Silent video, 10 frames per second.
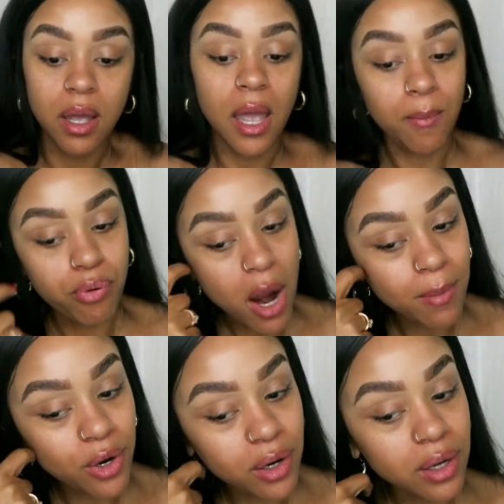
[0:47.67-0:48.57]
And
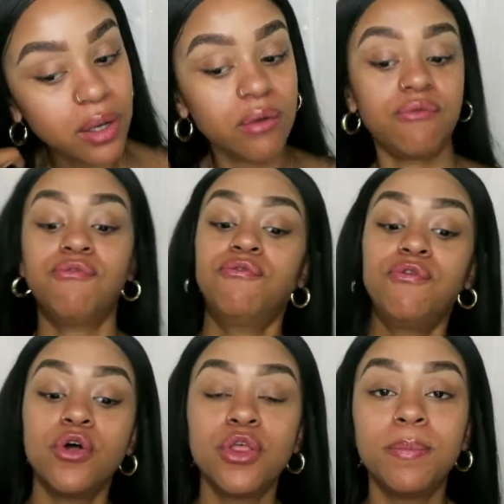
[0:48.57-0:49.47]
primer,
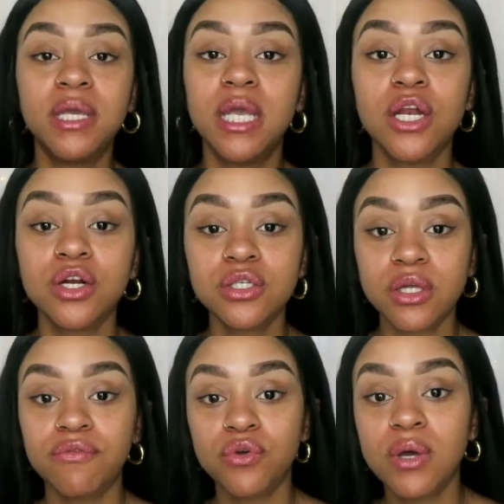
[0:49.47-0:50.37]
for the
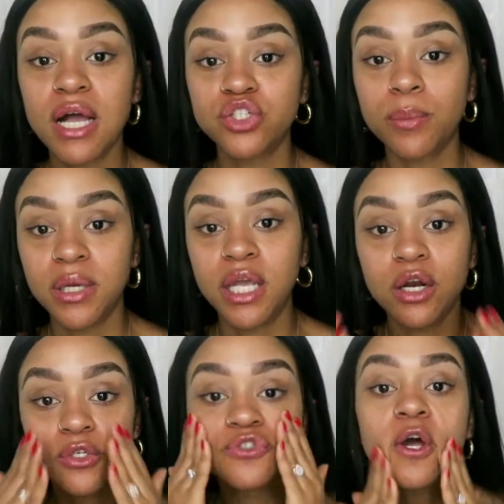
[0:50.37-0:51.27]
beginners, if you guys are
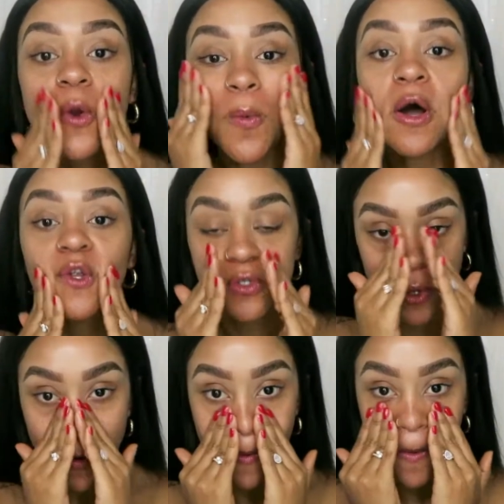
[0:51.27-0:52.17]
beginners trying to watch
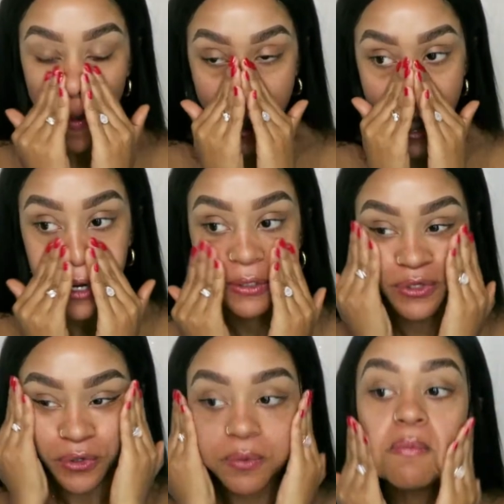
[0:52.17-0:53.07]
how to
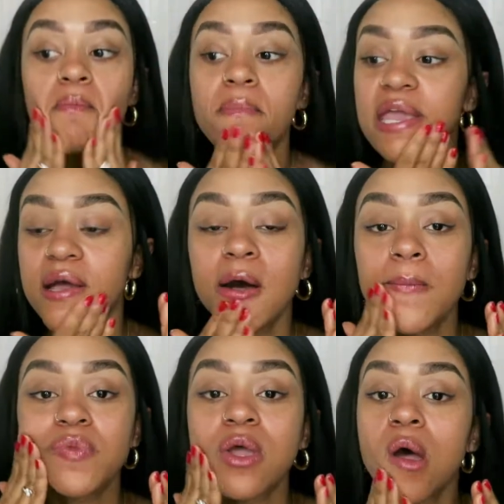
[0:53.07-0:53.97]
do
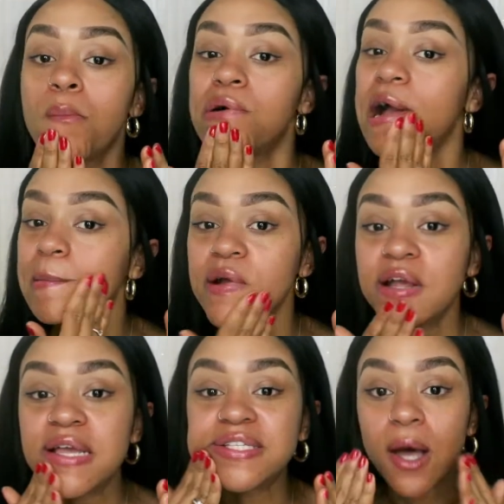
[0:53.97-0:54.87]
makeup, primer
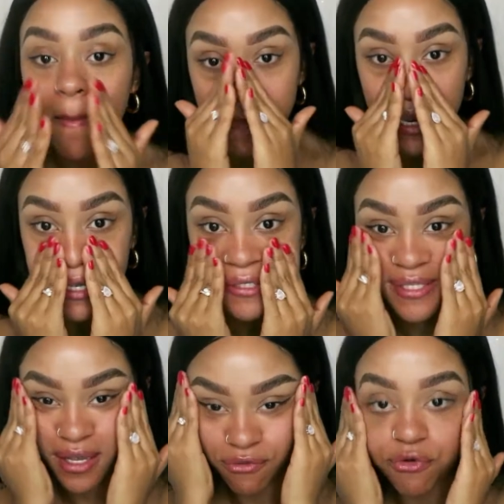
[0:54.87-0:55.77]
is
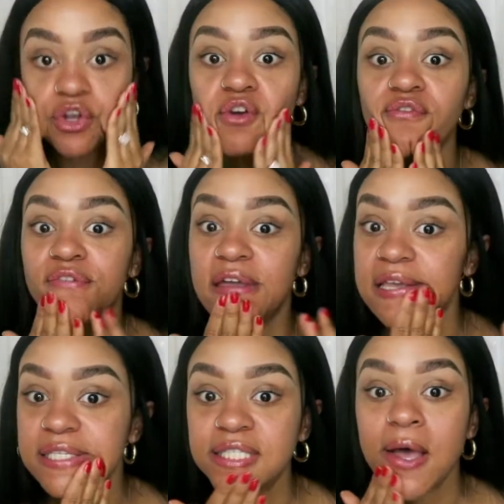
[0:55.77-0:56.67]
amazing for your
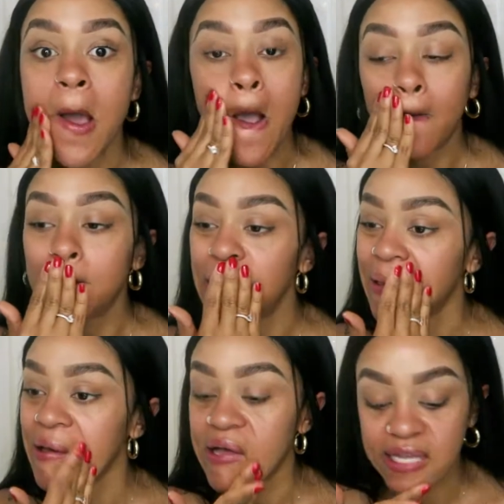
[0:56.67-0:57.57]
face
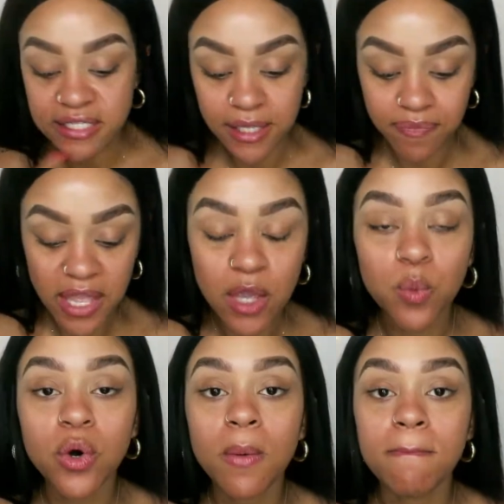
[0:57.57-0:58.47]
because
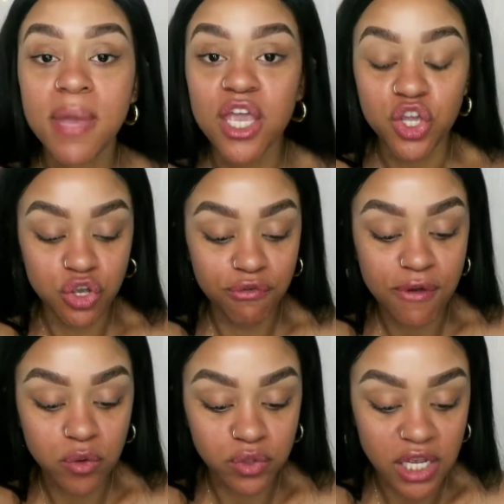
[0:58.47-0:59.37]
it will make your
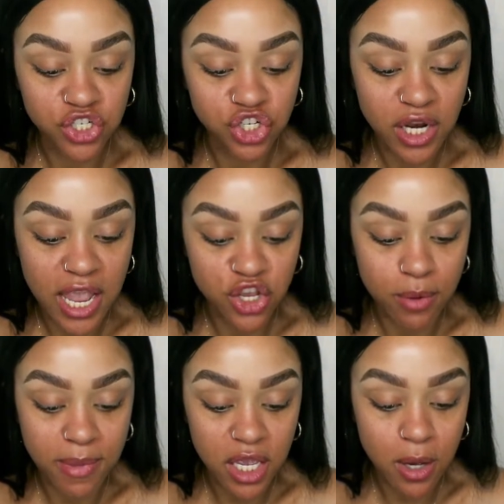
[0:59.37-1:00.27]
foundation and
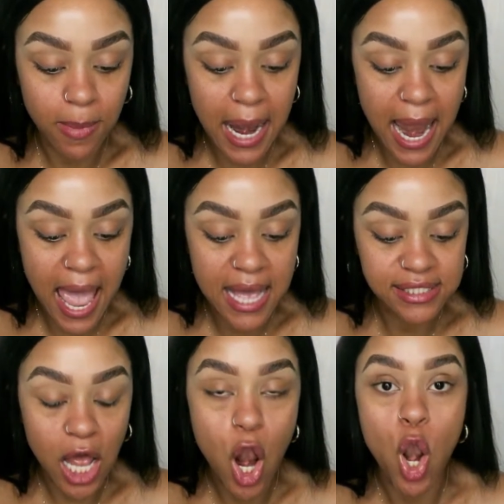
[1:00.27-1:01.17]
your makeup
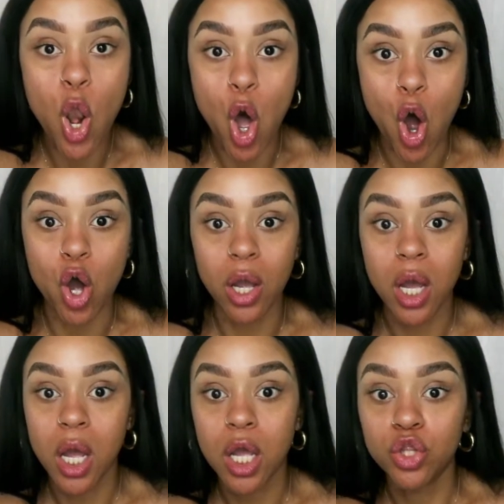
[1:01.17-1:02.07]
last long
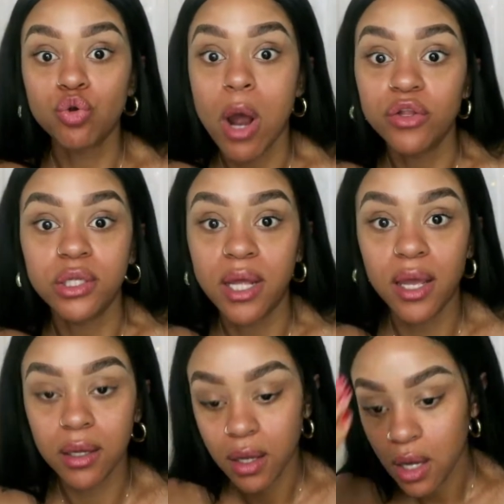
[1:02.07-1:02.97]
throughout the day.